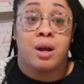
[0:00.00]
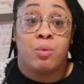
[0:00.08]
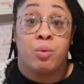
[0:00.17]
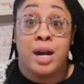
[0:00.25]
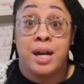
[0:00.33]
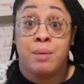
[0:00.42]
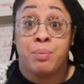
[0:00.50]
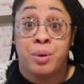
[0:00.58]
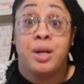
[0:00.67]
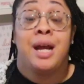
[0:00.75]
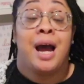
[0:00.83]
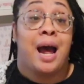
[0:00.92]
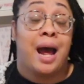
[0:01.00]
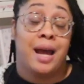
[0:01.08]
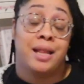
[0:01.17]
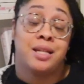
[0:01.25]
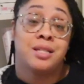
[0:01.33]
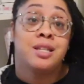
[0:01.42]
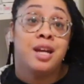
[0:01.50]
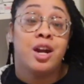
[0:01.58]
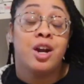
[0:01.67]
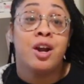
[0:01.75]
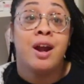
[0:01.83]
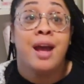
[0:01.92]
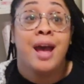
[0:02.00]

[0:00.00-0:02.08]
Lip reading: rated pretty high this year